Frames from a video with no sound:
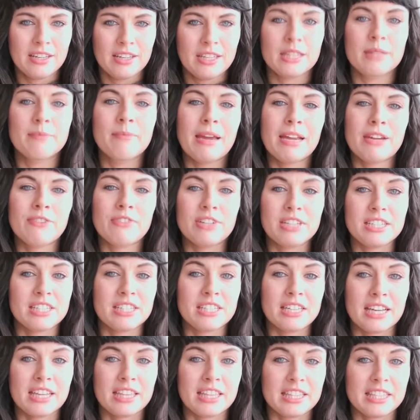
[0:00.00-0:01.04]
The main
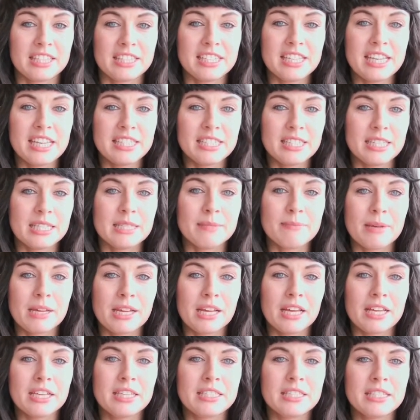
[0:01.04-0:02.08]
reason I think this is
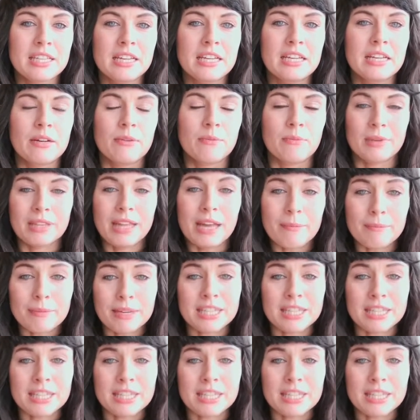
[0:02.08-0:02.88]
because, without being